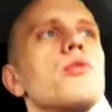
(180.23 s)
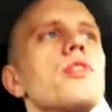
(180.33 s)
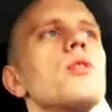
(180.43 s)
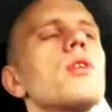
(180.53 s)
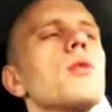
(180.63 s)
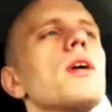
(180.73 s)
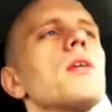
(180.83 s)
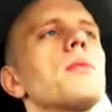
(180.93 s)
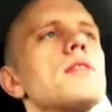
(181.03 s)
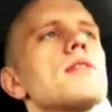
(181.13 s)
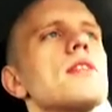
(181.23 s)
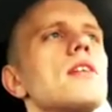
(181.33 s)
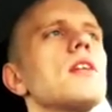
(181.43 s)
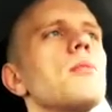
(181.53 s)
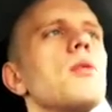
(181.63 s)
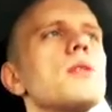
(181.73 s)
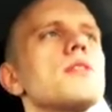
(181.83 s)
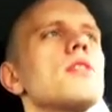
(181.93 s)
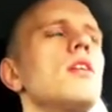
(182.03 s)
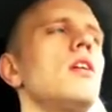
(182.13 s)
review requirements, then I'm
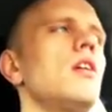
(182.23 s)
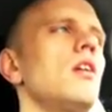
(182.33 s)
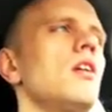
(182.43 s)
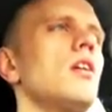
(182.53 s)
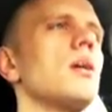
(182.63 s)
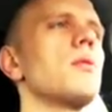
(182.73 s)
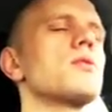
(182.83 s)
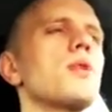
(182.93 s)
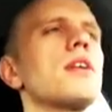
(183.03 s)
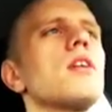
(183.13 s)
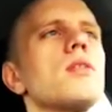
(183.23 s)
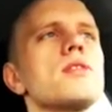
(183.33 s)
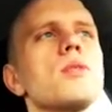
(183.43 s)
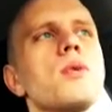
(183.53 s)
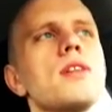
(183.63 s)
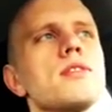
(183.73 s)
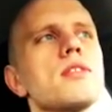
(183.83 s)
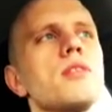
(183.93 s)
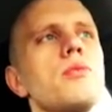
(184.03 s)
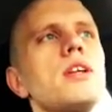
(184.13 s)
always writing code that someone else is
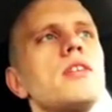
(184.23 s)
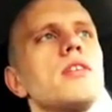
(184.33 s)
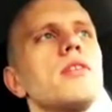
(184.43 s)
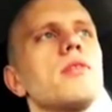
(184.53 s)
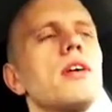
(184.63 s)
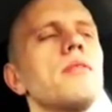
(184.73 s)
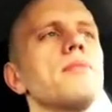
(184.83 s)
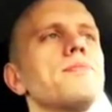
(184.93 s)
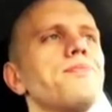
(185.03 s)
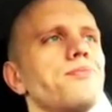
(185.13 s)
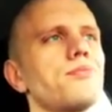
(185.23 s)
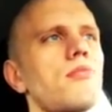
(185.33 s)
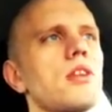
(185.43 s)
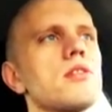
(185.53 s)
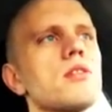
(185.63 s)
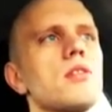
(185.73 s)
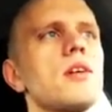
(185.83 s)
going to read, right? So